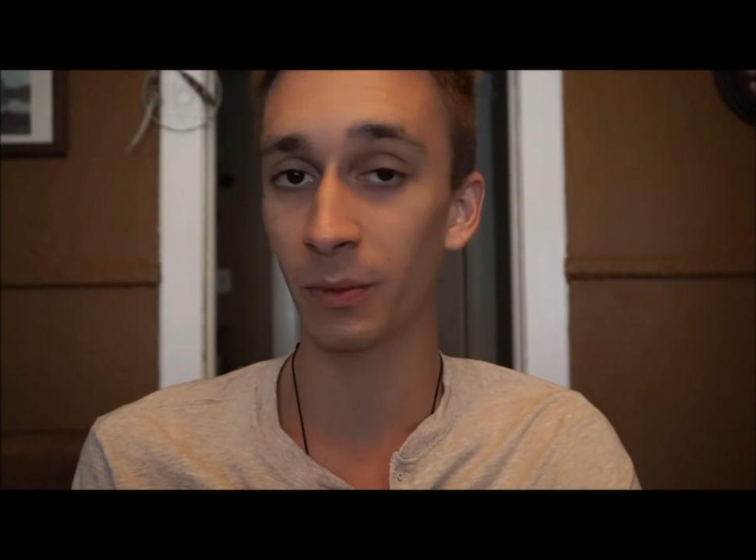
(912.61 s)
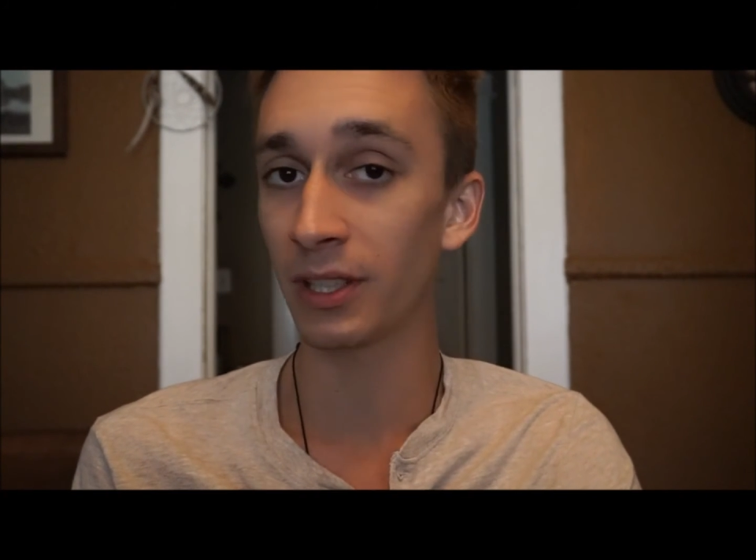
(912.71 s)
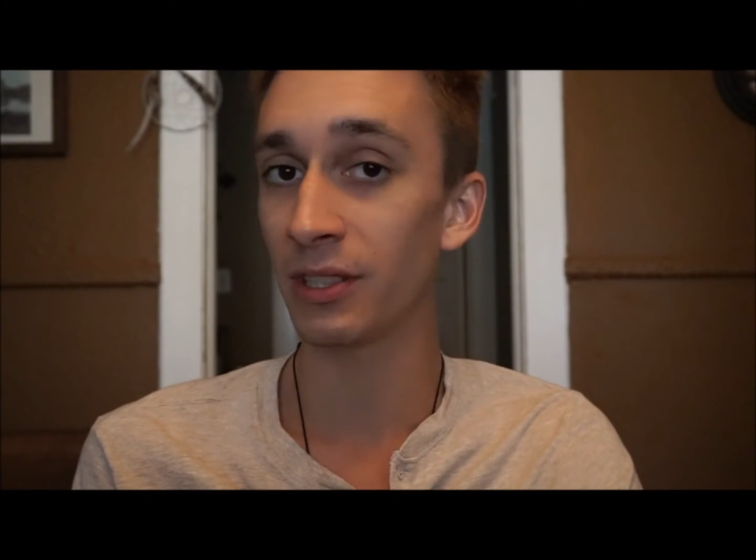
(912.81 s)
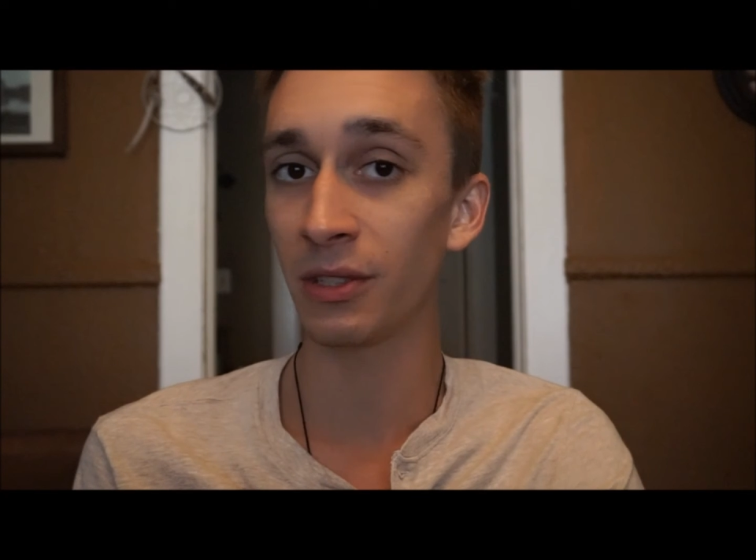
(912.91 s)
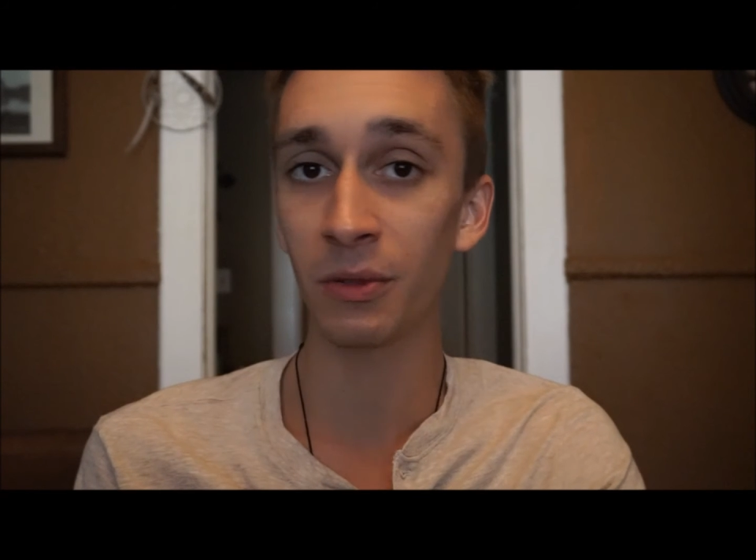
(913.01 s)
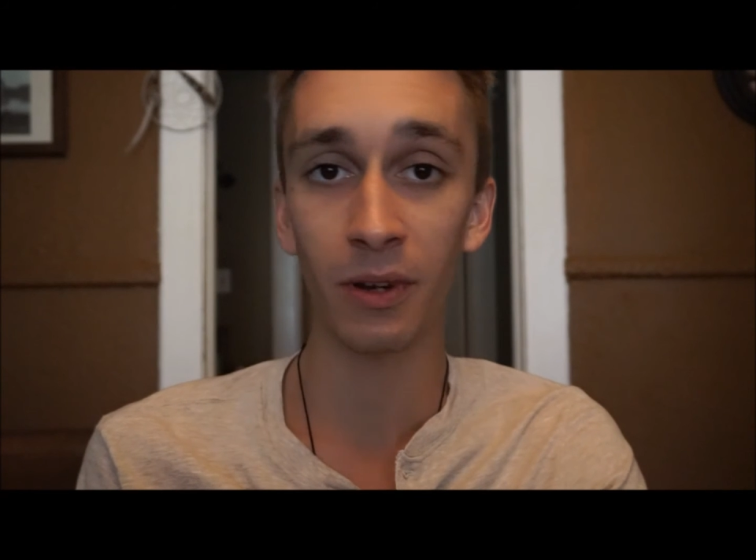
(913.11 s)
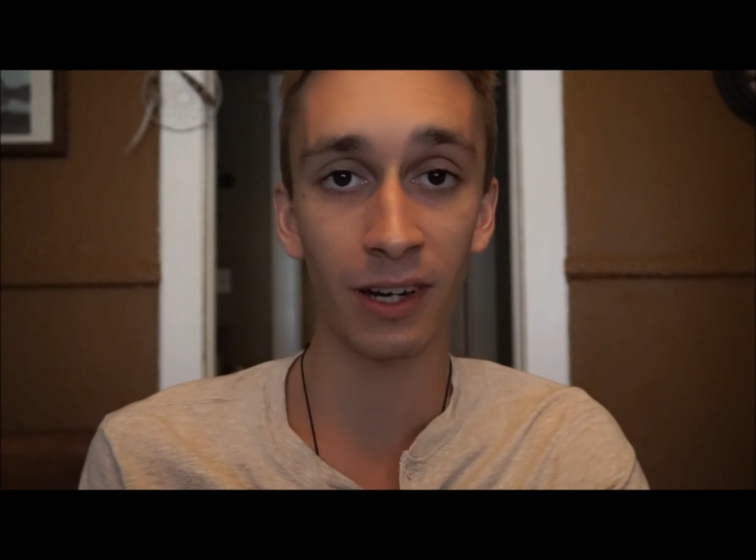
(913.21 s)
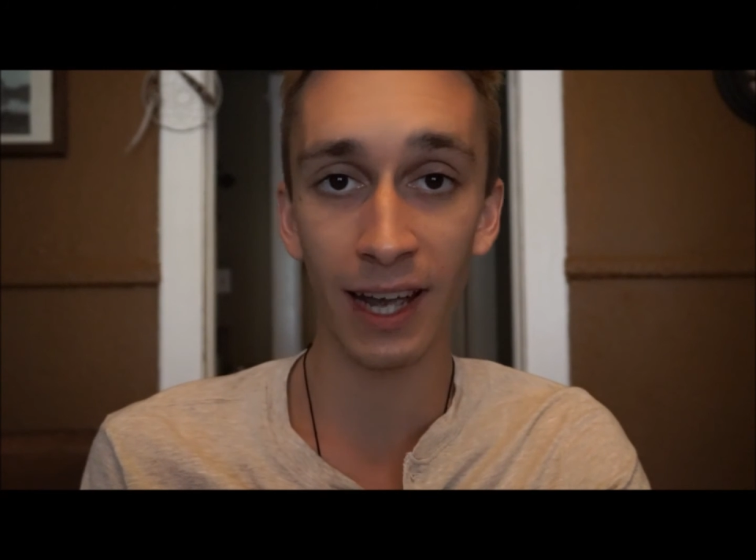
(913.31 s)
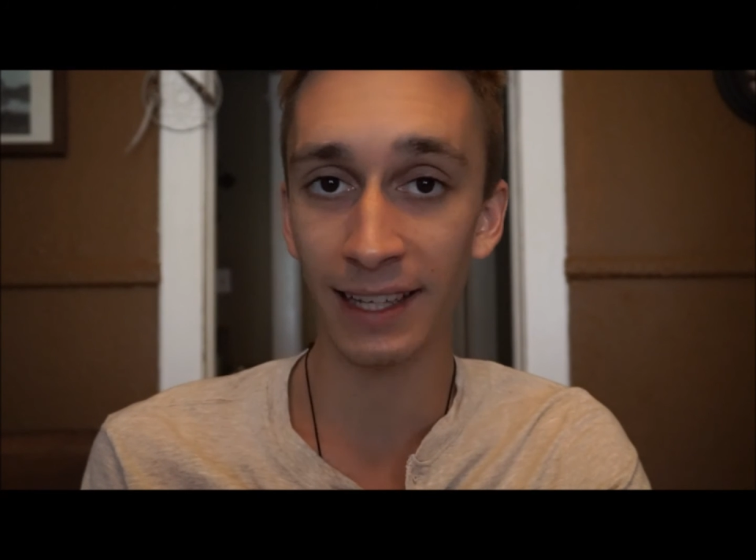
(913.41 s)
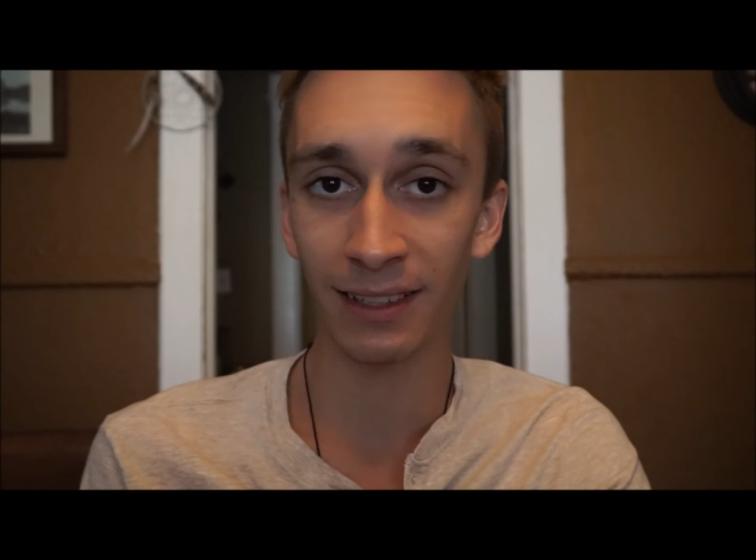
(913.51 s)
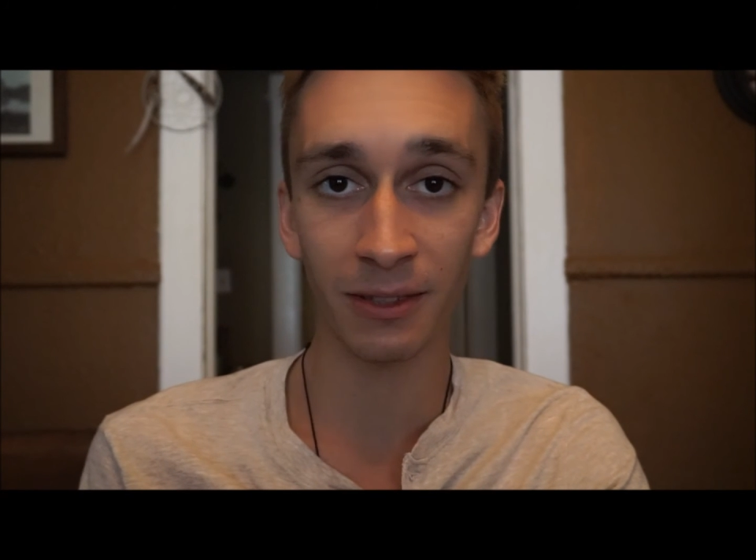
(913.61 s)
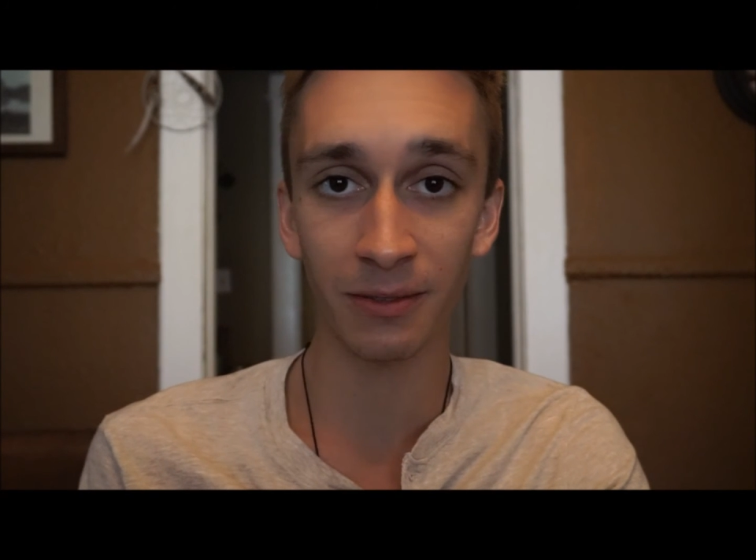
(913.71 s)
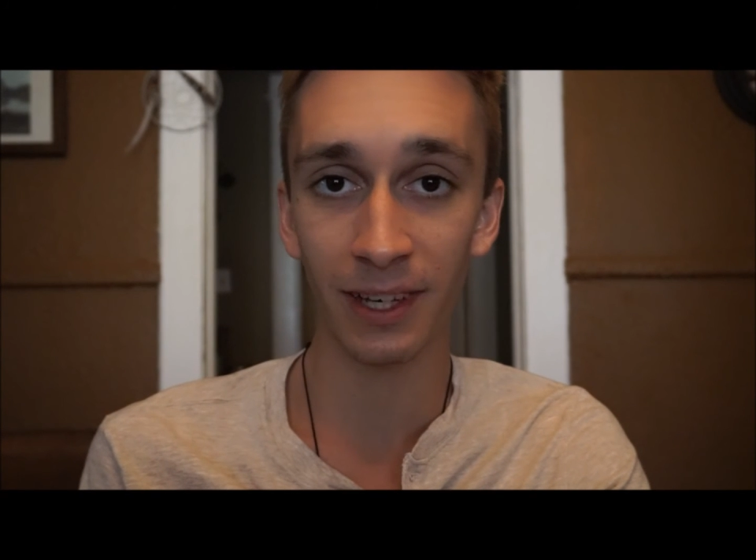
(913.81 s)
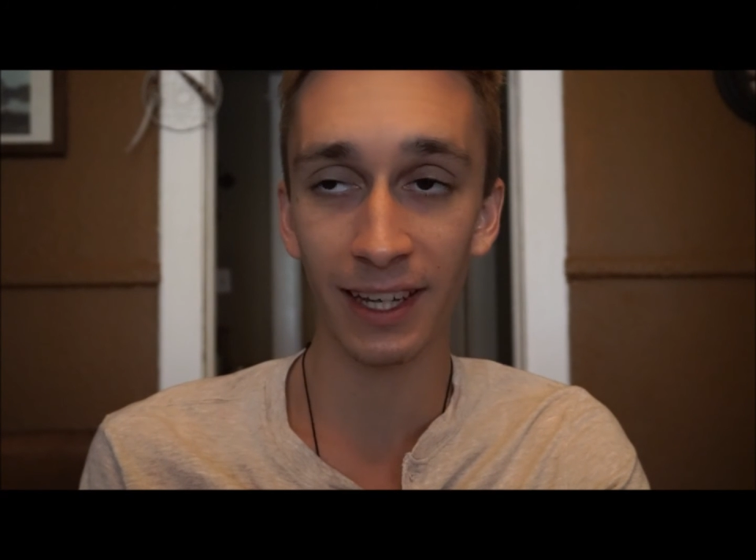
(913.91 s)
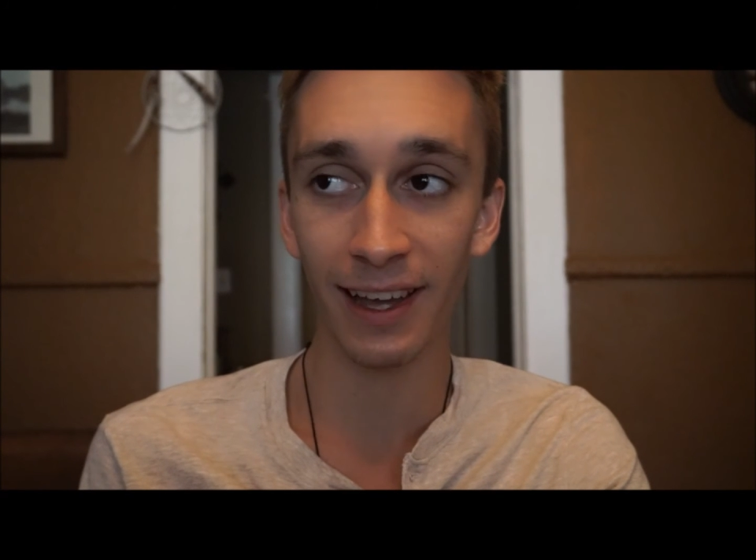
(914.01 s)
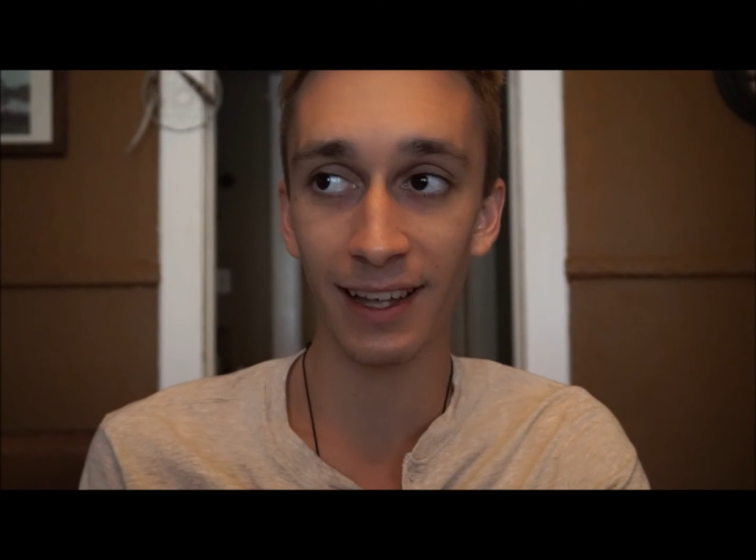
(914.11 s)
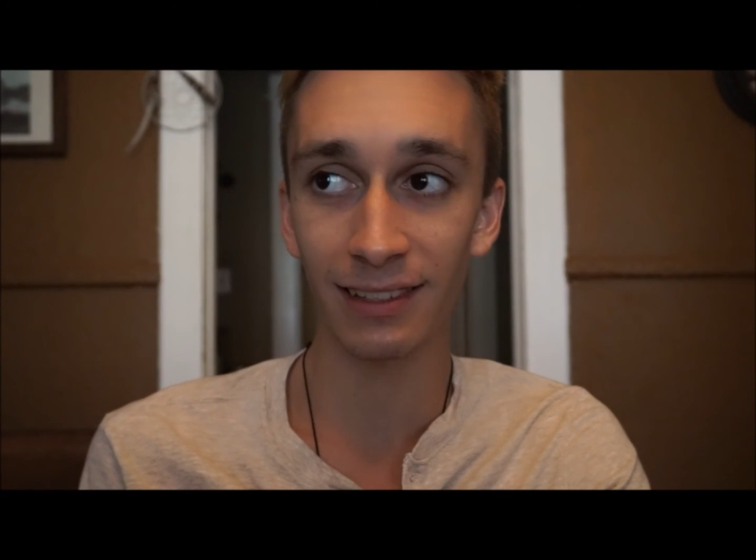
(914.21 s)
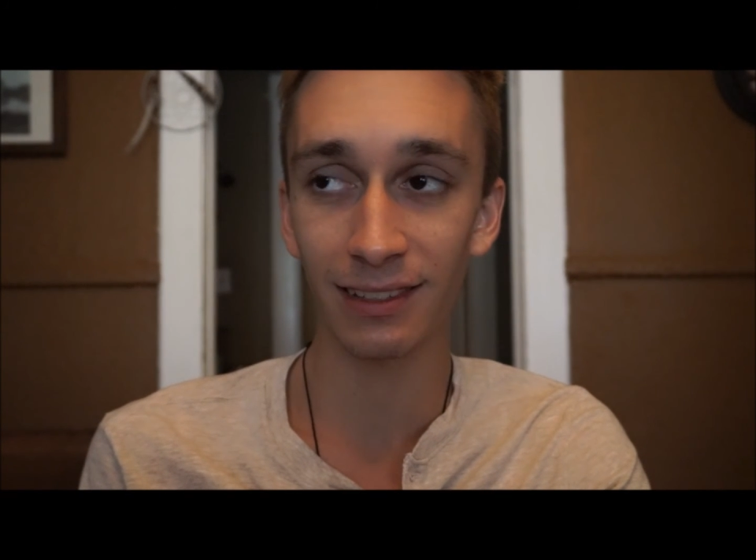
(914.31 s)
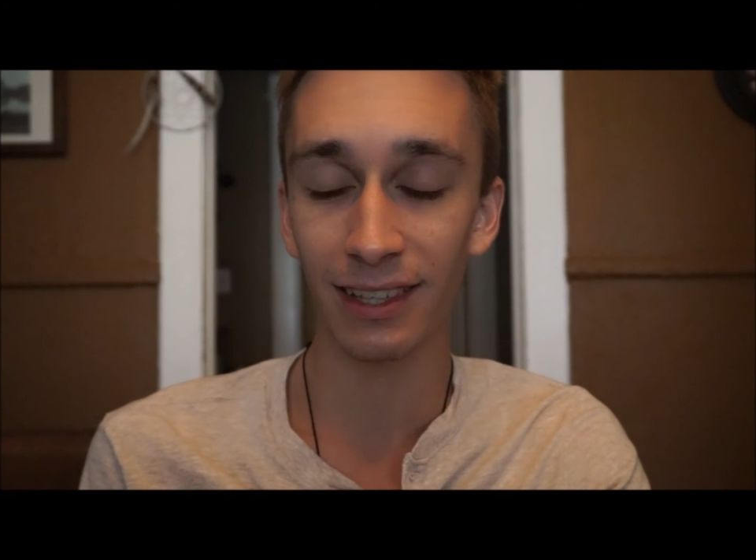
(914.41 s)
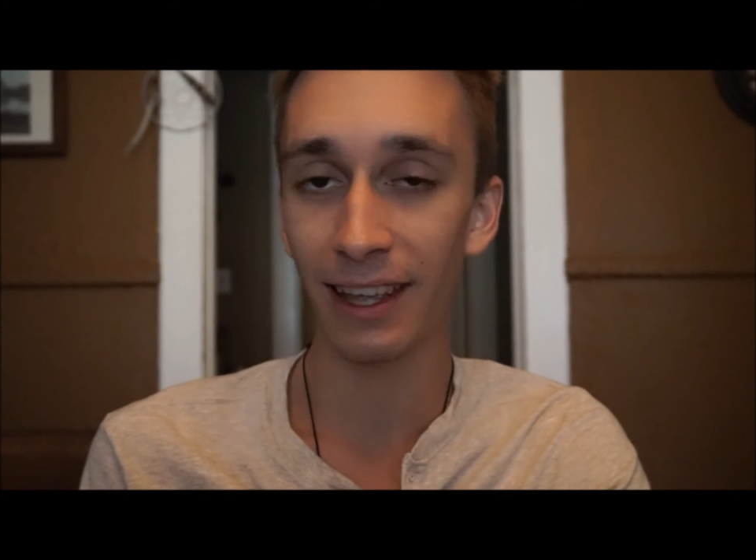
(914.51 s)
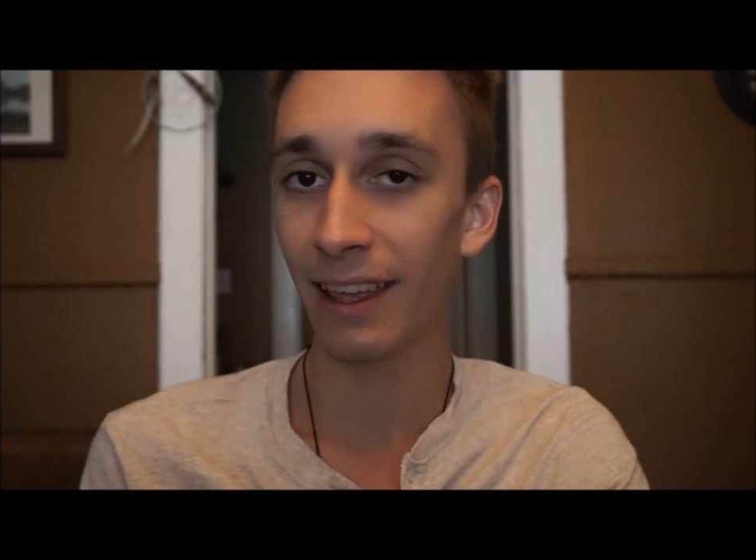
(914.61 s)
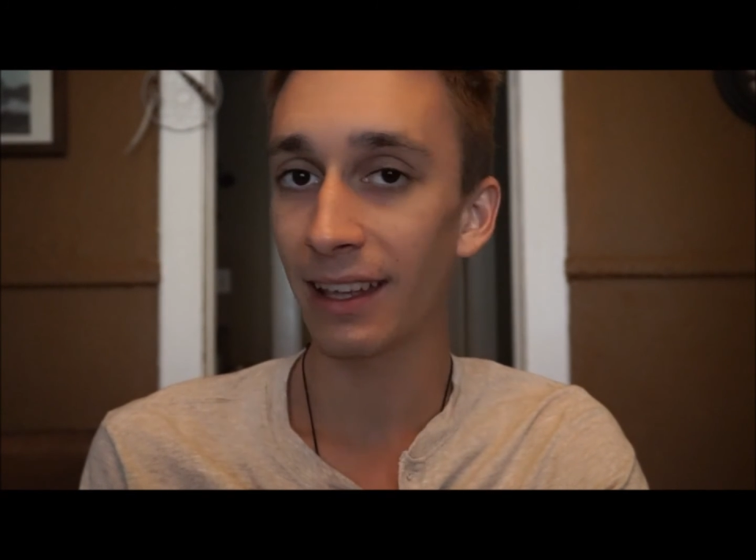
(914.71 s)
what you are identifying as.